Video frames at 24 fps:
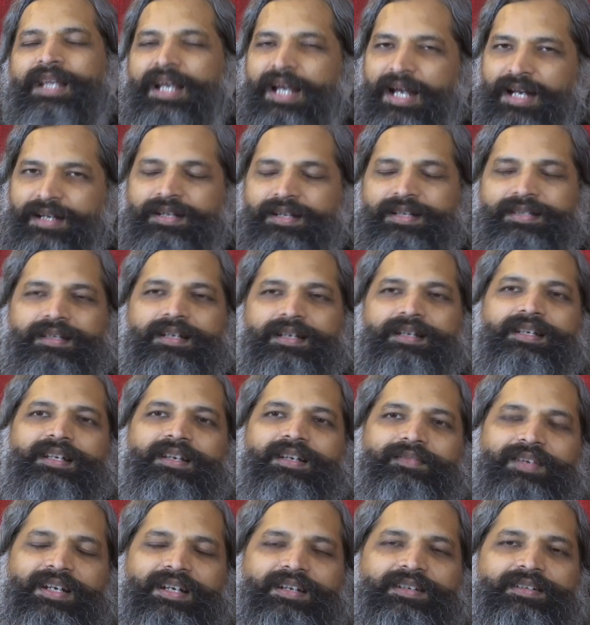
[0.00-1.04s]
I had recently
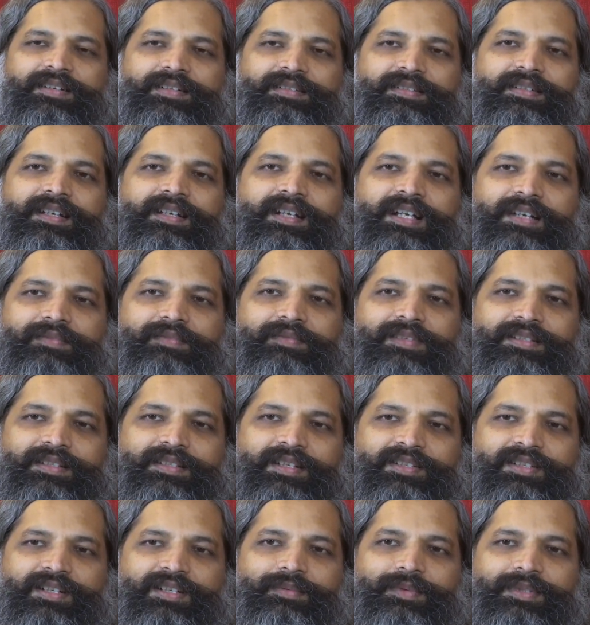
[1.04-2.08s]
a very interesting
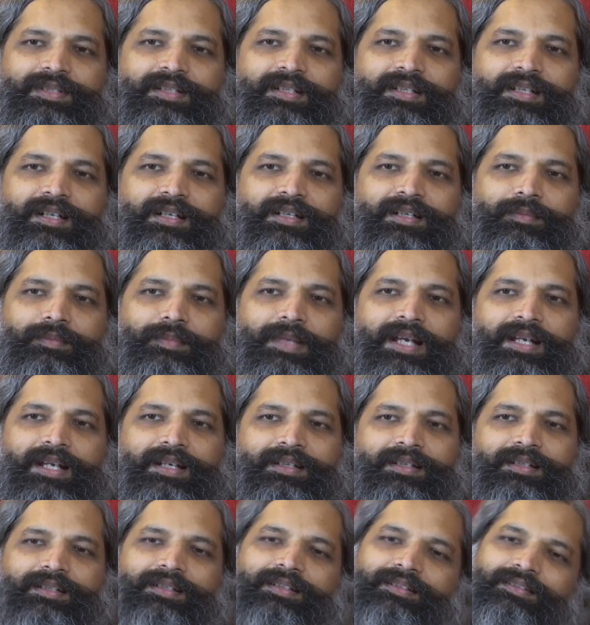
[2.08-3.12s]
conversation with a young
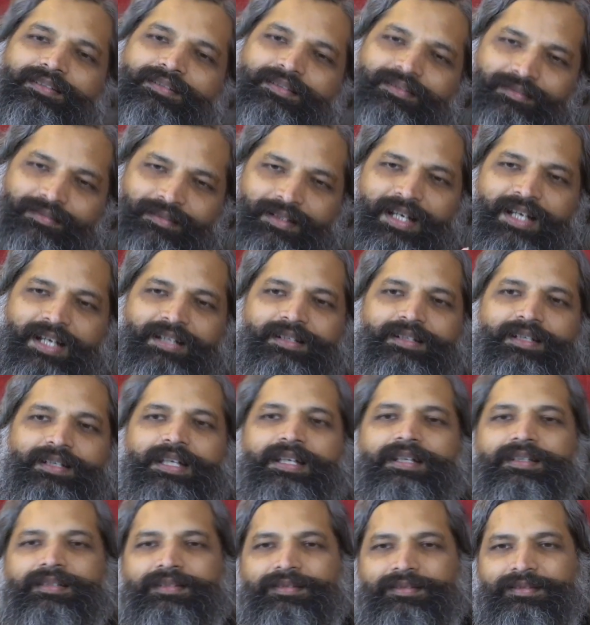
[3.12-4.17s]
man in his late
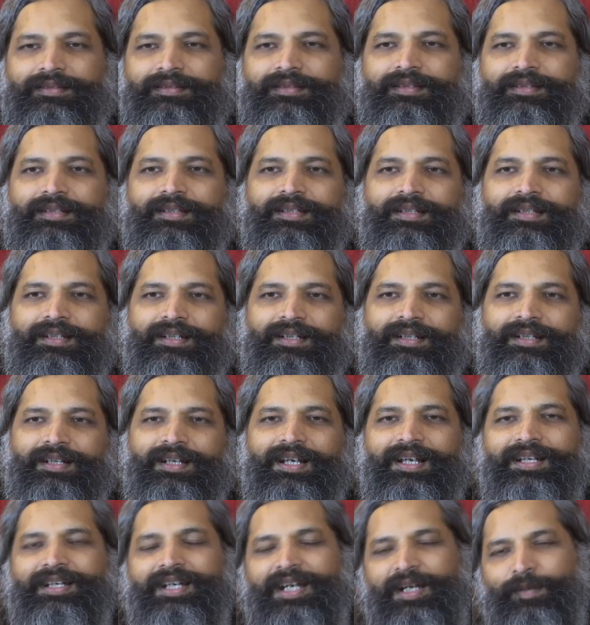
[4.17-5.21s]
teens,
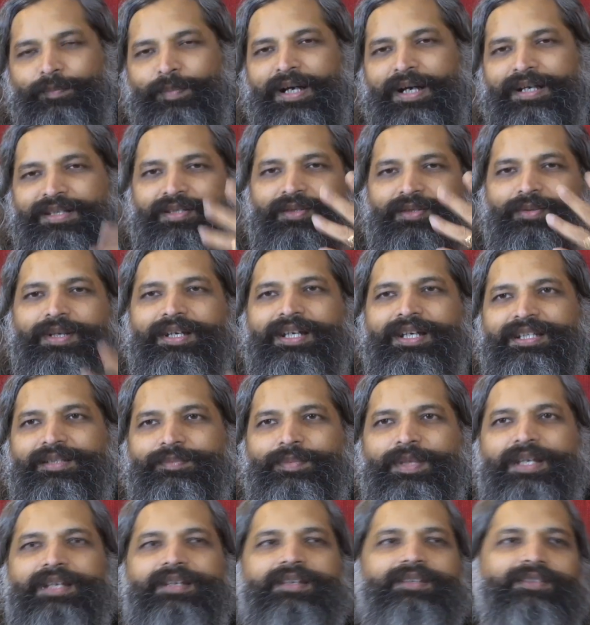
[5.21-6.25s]
and he had passed through an
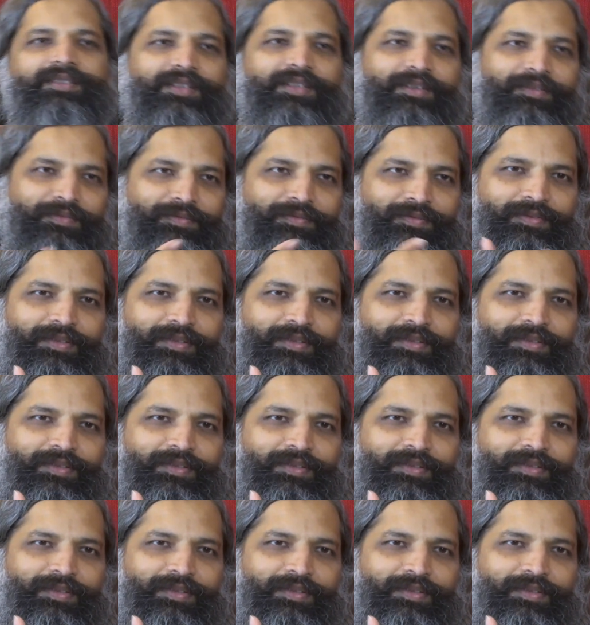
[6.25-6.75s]
experience of